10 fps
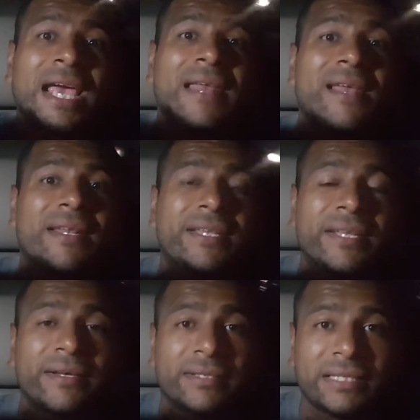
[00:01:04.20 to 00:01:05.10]
and I
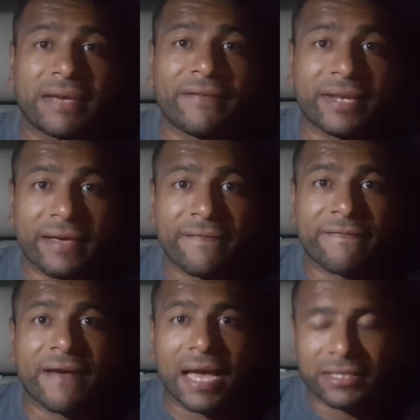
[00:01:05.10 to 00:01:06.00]
did a 7-day
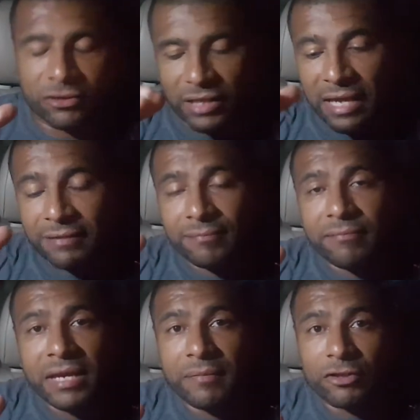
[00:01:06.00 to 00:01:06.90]
fast. So that
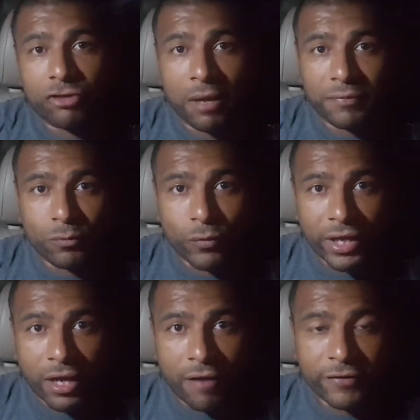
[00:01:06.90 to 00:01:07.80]
made me drop some
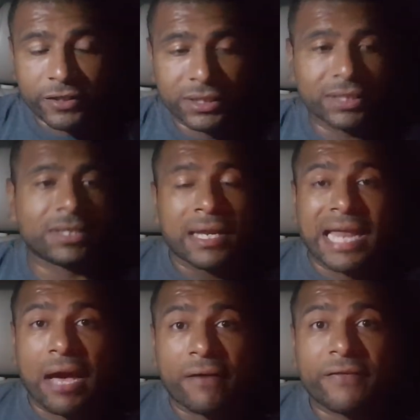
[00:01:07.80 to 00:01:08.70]
weight, obviously.
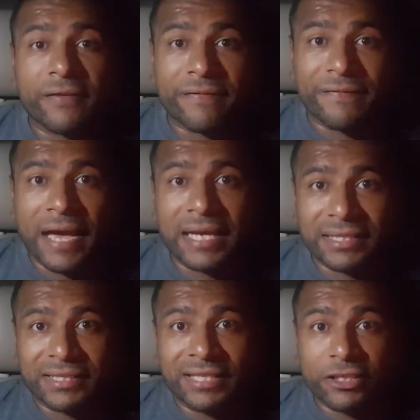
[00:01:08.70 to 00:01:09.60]
Now, after the fast,
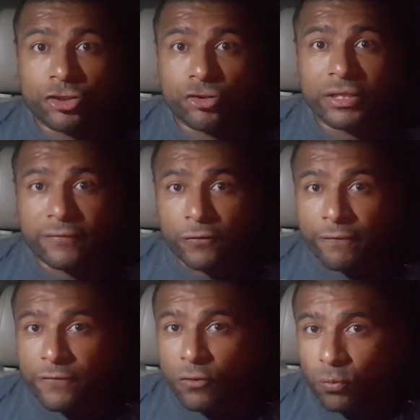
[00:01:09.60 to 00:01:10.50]
I stayed strict for a
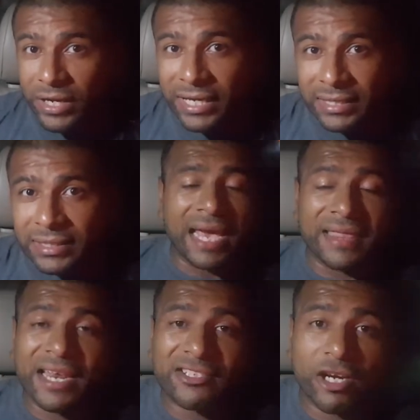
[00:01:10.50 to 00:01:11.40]
few weeks,
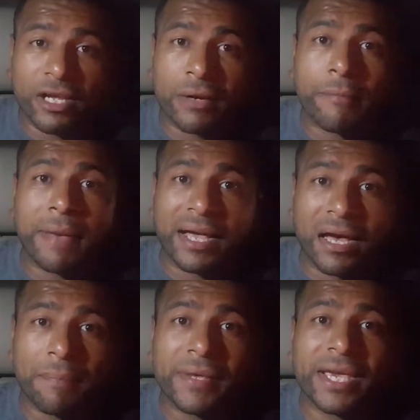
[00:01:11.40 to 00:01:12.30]
and then I started coming back
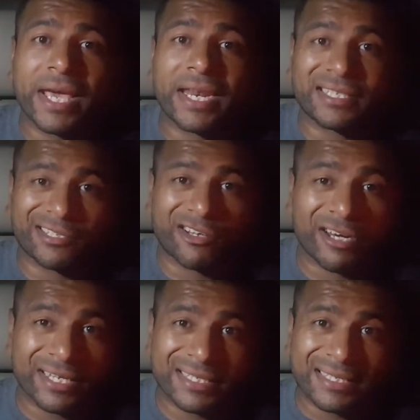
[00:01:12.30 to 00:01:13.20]
up again as I
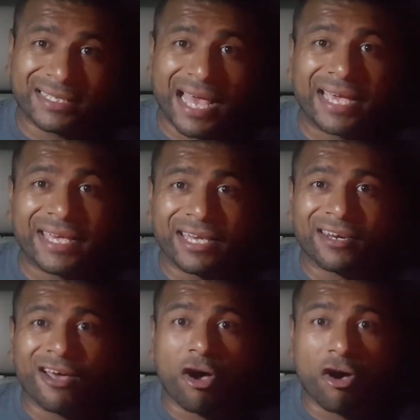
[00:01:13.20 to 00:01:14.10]
started
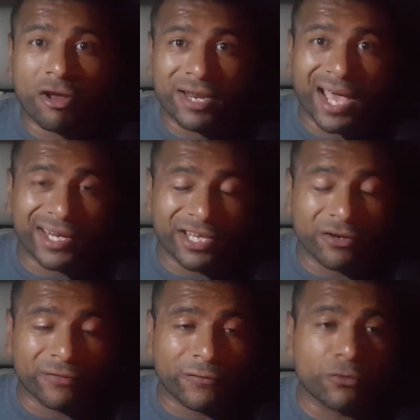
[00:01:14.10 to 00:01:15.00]
snacking on
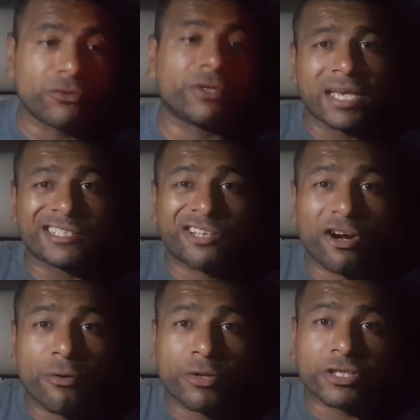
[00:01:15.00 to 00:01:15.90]
non-keto food. It
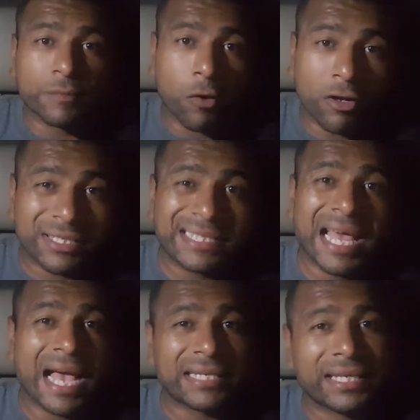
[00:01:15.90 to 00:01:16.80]
started with small
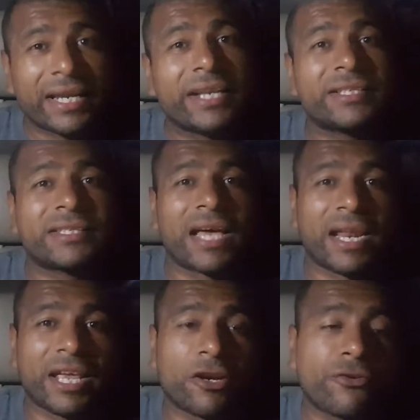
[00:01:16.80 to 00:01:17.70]
snacks, and it's
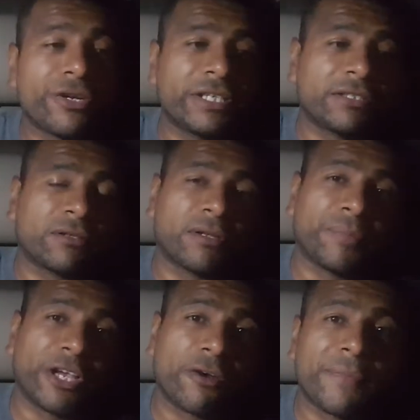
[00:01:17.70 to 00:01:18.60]
kind of increased to the
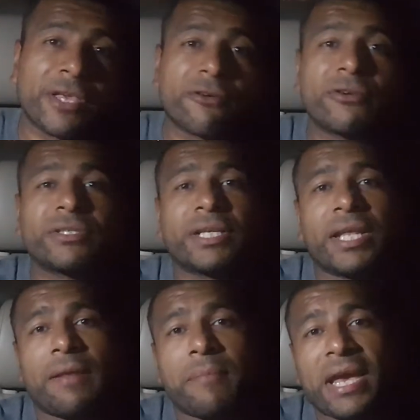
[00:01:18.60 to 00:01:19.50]
bigger meals and
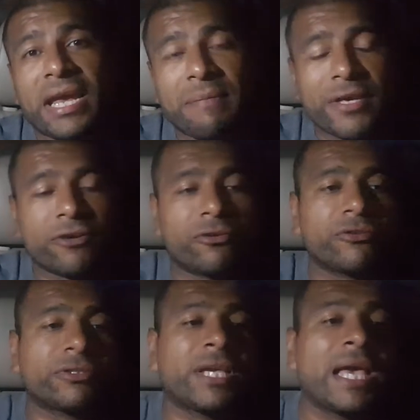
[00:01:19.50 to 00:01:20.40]
then main
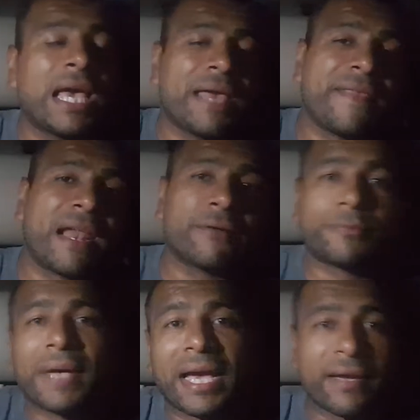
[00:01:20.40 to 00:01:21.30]
meals. And then I was
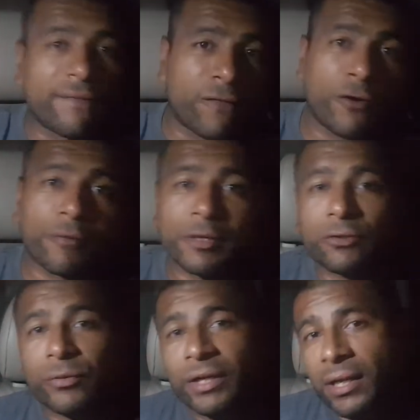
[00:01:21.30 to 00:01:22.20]
back and forth
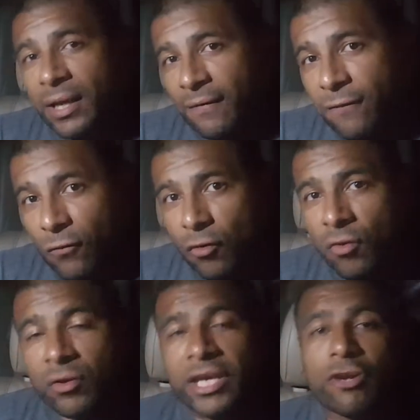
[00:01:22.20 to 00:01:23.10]
between a
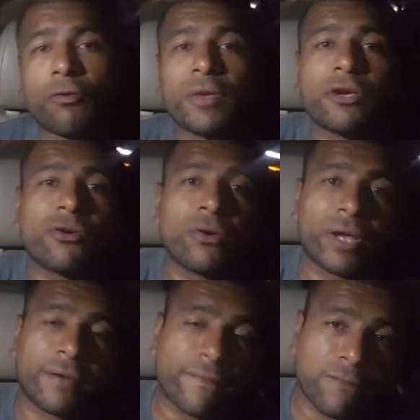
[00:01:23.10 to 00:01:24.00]
full keto meal
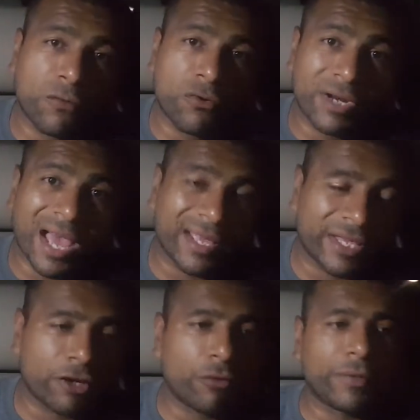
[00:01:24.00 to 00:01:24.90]
and a full
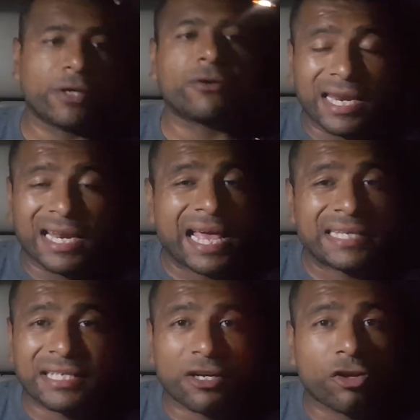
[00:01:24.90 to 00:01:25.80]
non-keto meal. And it
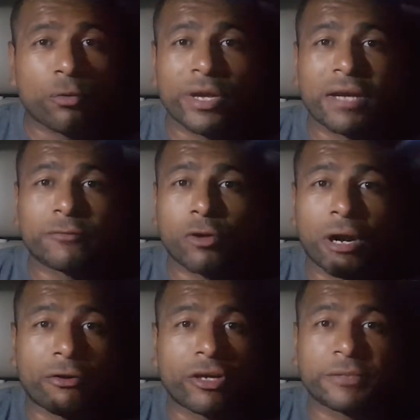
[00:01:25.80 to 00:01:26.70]
lasted all the way up to
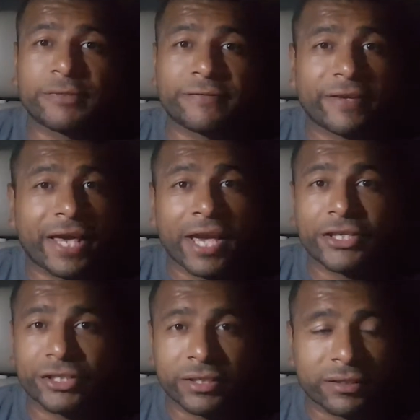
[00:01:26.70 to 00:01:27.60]
our Christmas
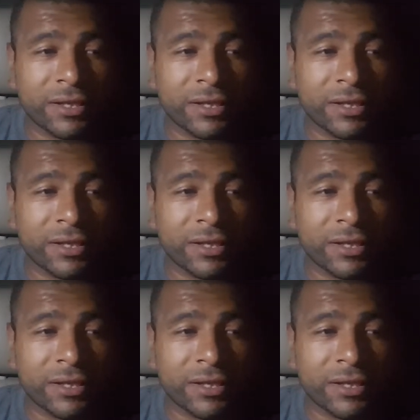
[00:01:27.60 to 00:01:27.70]
vacation.